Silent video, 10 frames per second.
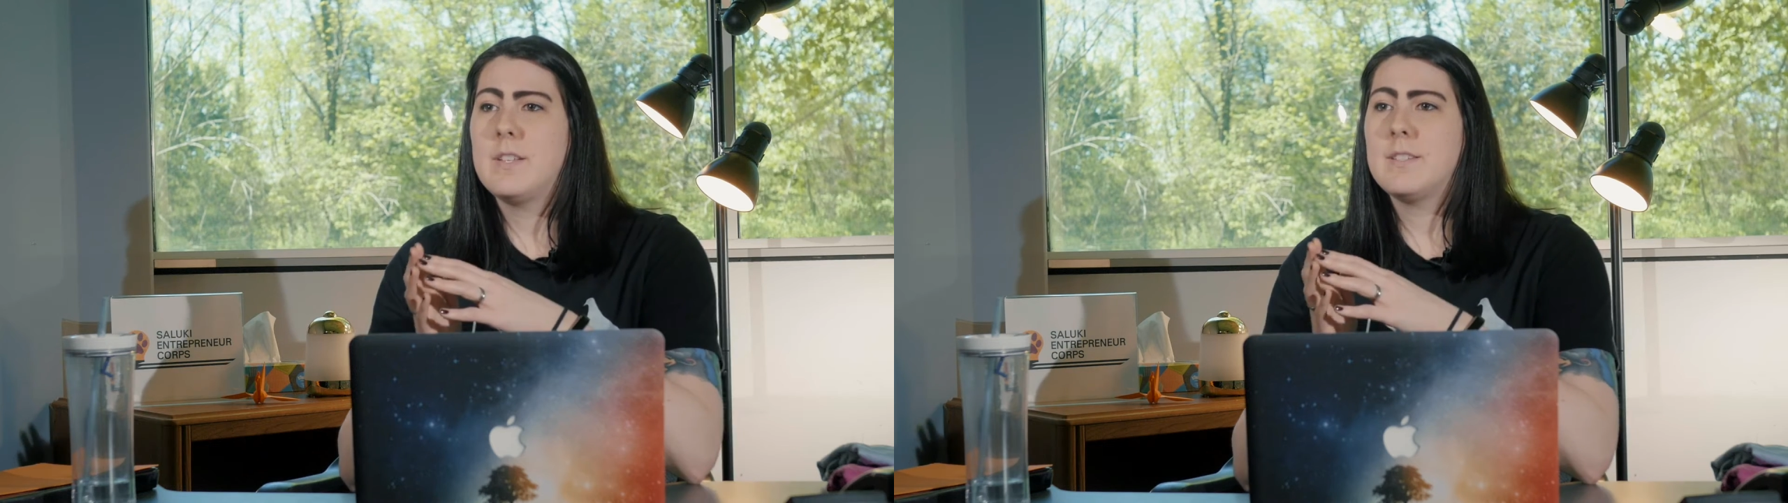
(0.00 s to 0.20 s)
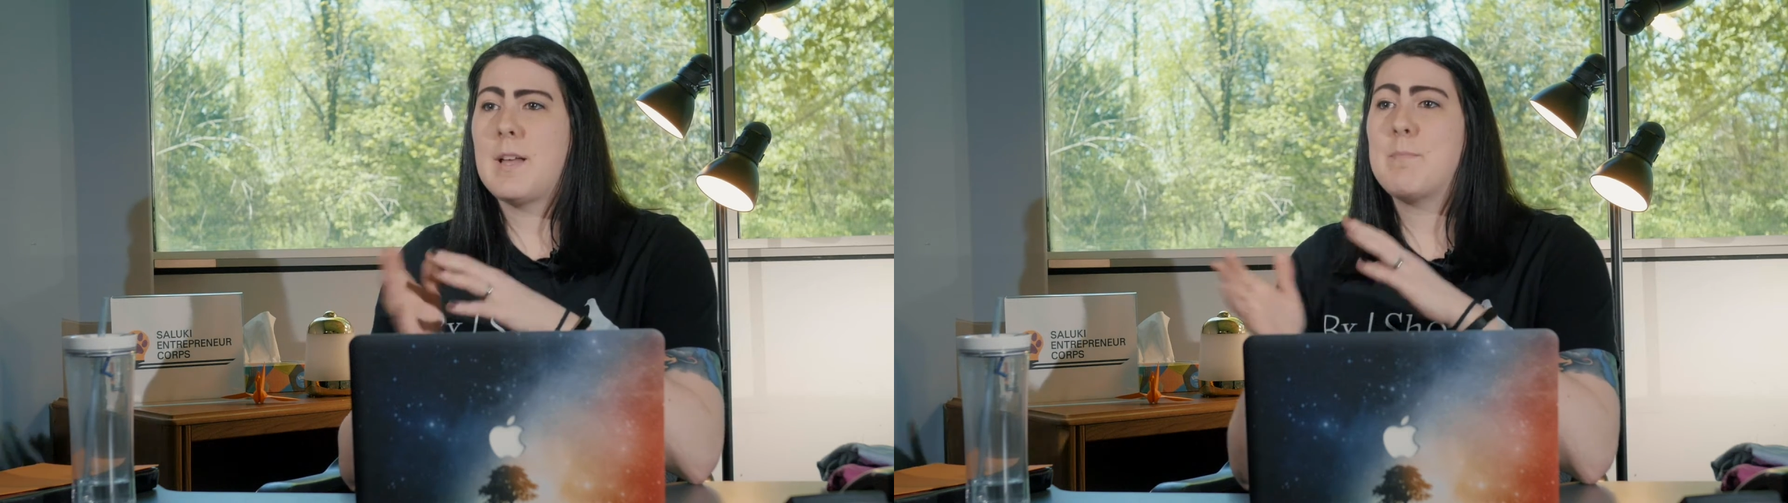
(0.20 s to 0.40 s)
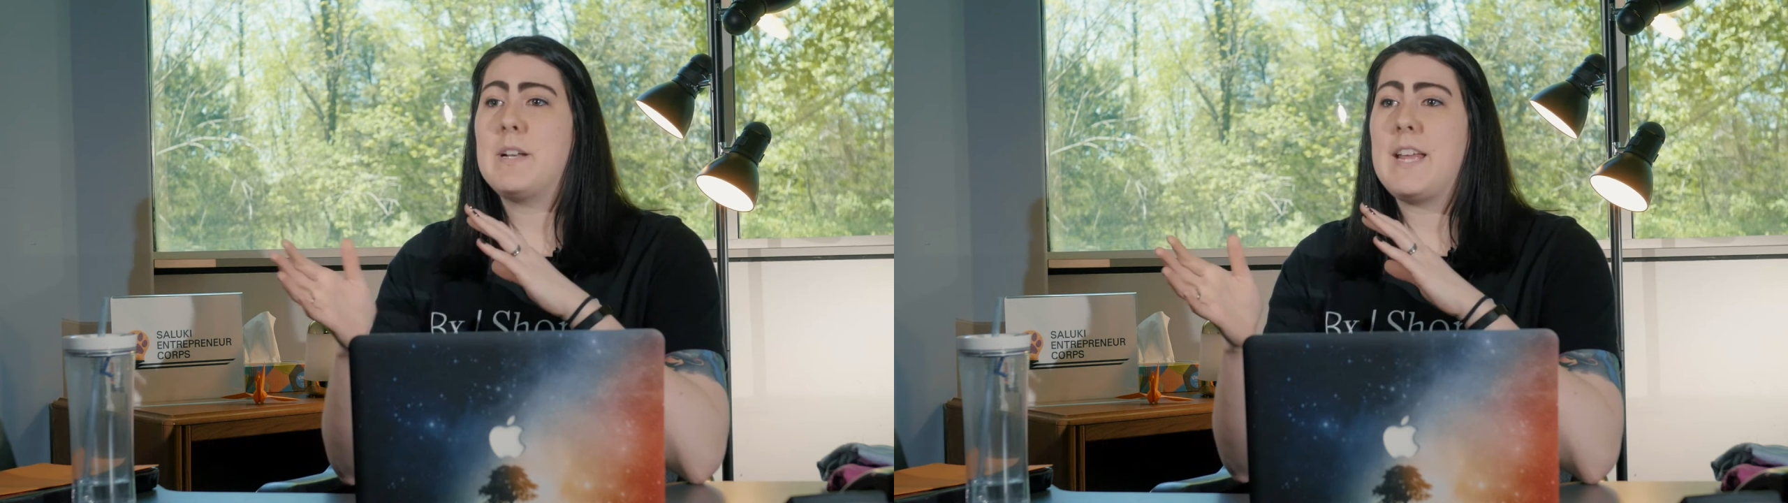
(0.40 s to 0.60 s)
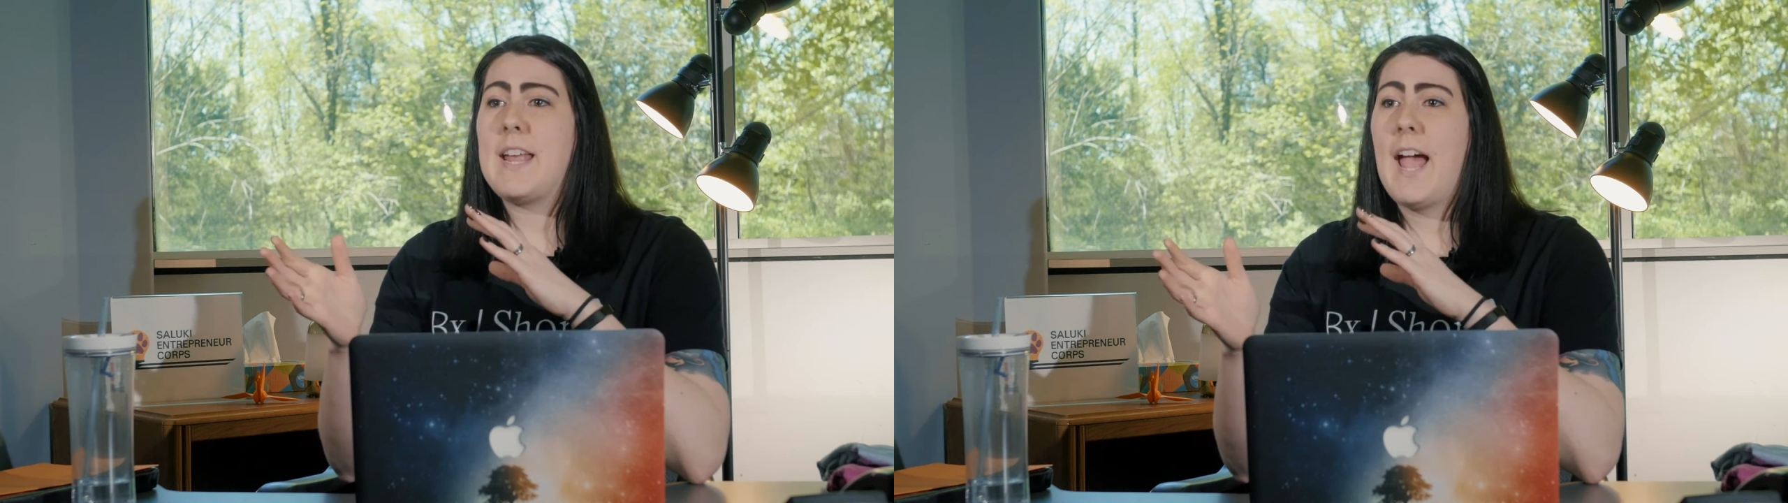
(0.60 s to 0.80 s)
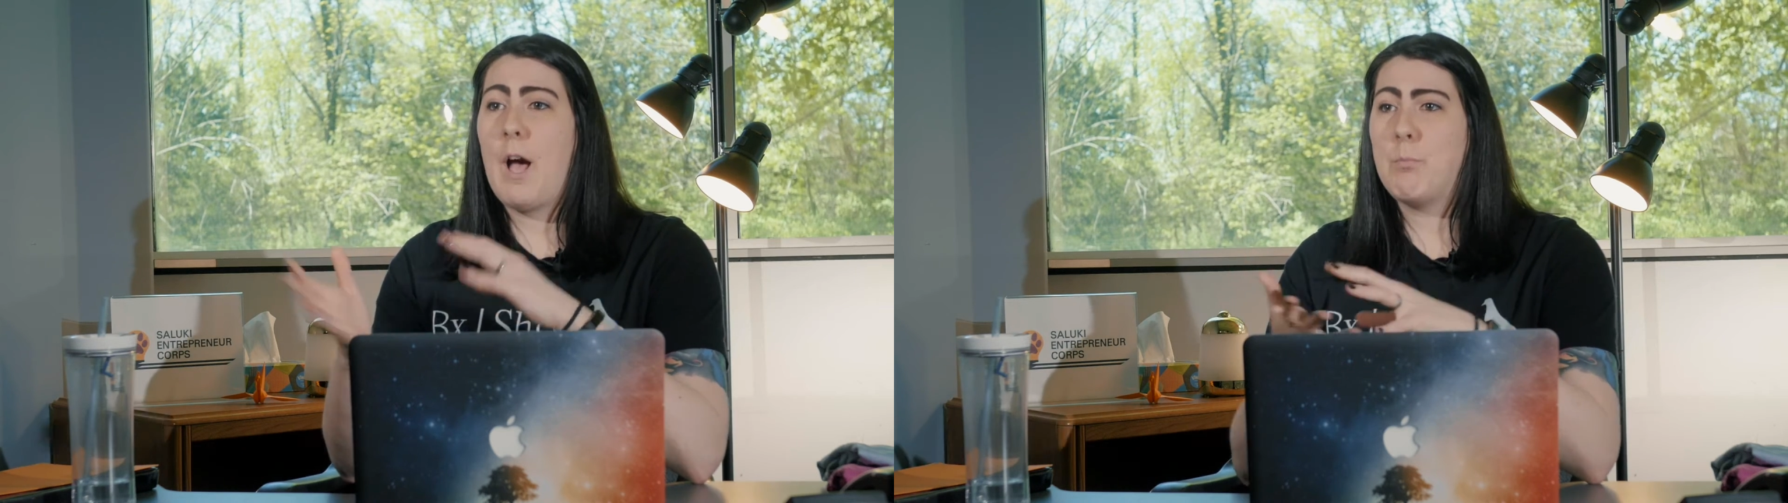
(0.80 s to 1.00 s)

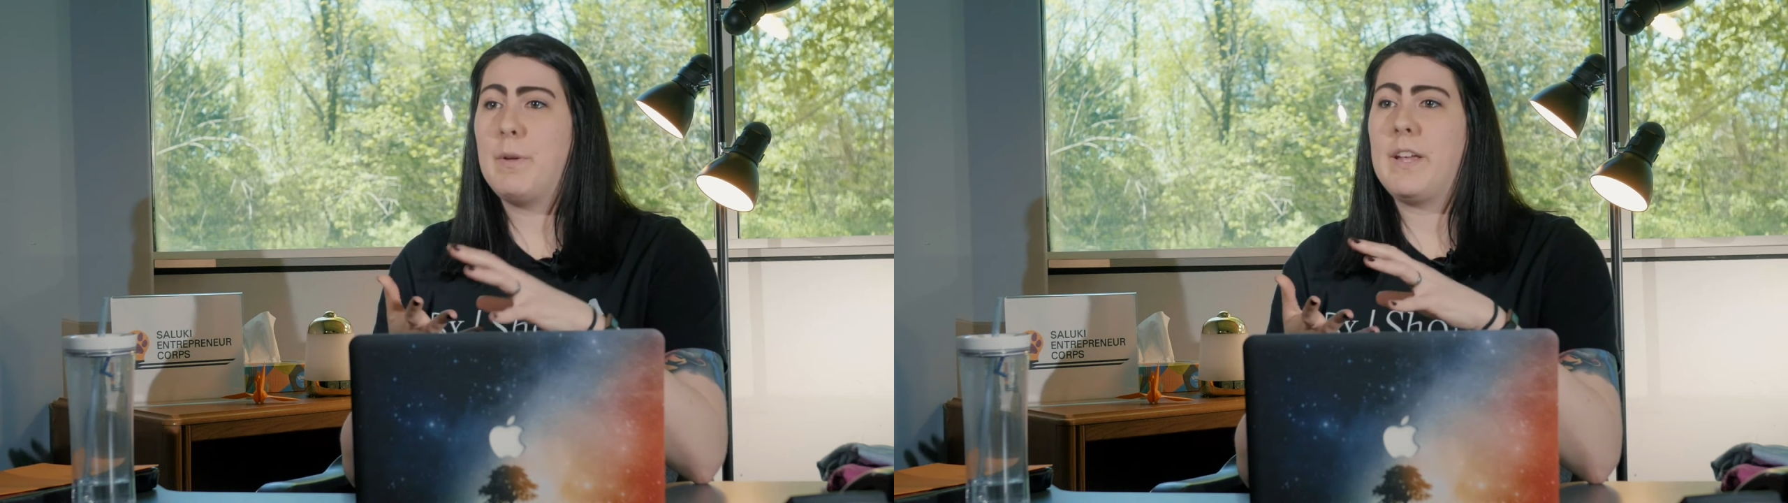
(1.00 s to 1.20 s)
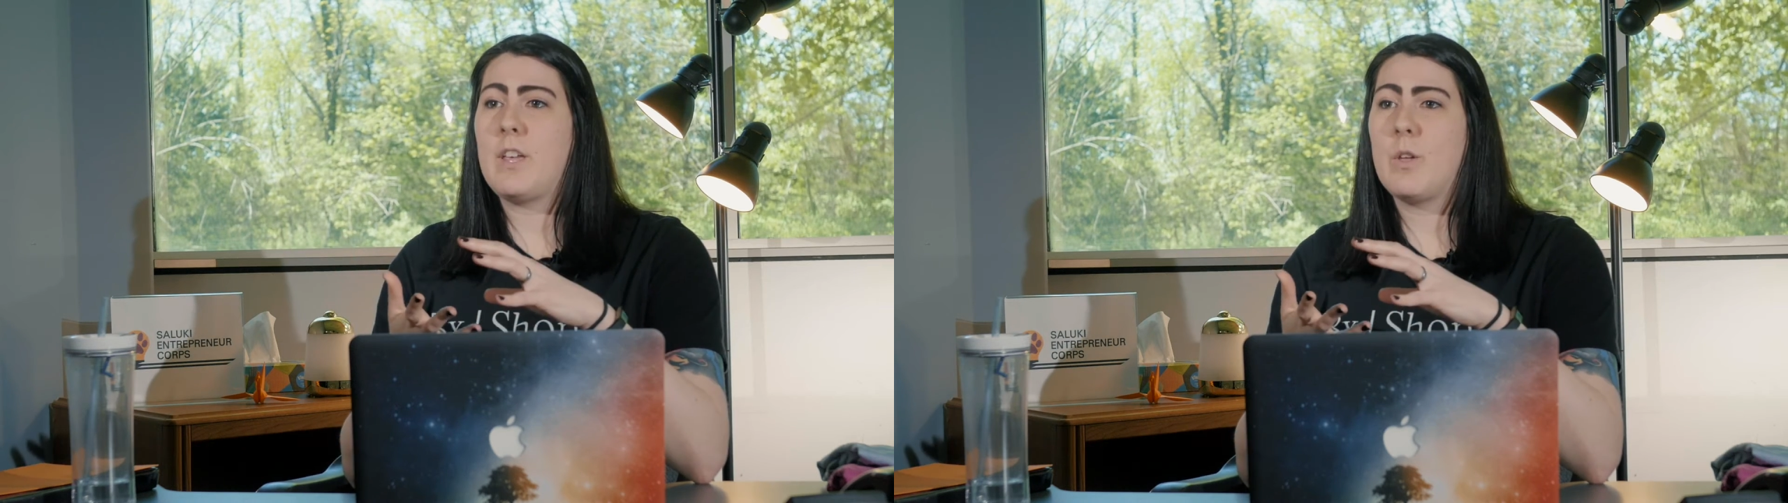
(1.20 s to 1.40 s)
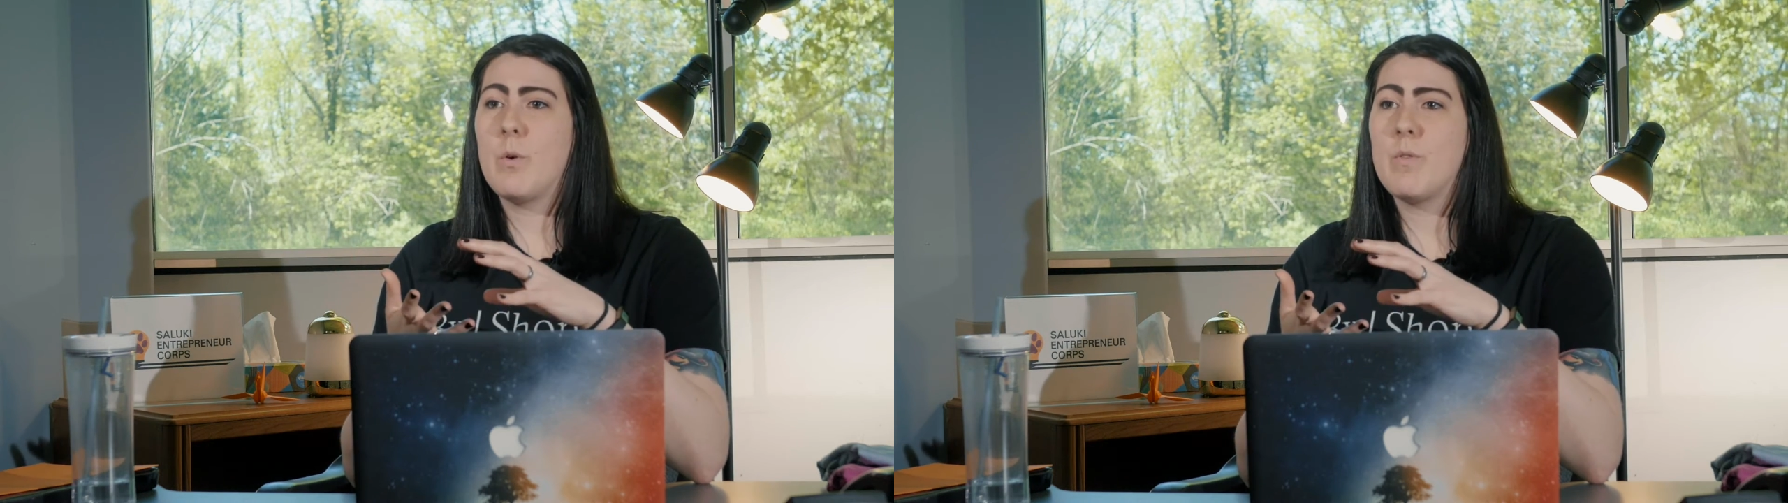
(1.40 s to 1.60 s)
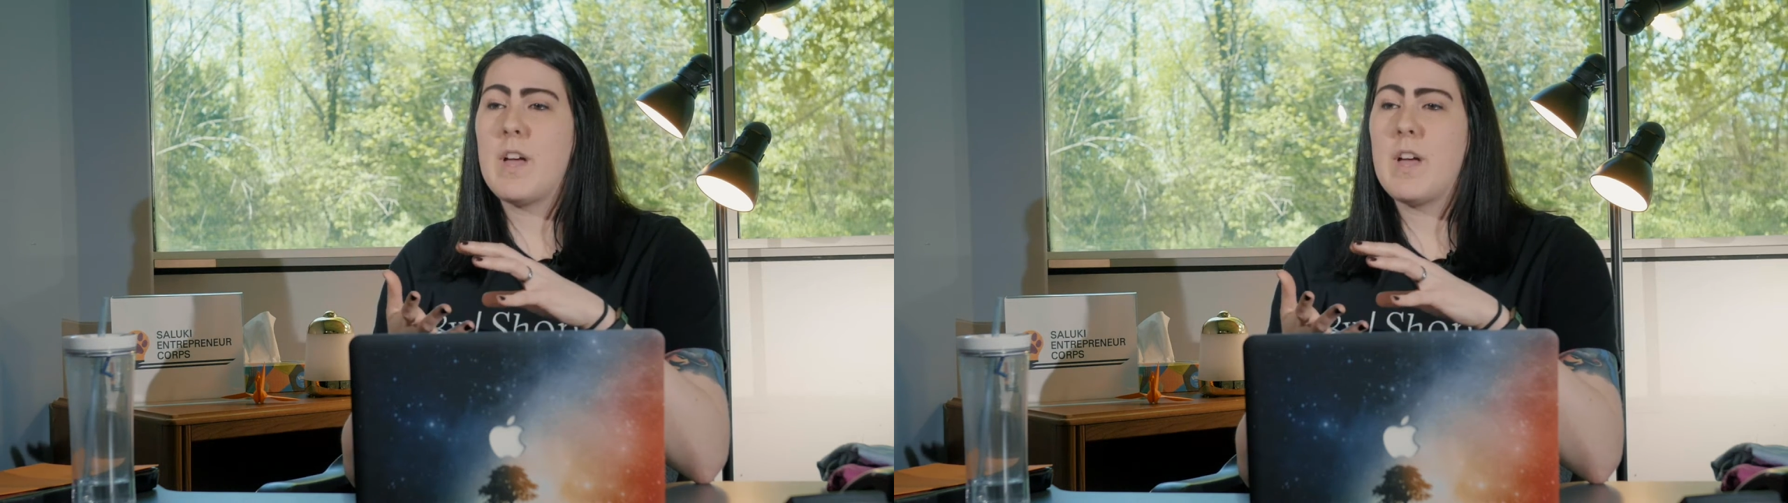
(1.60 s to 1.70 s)
somebody helping you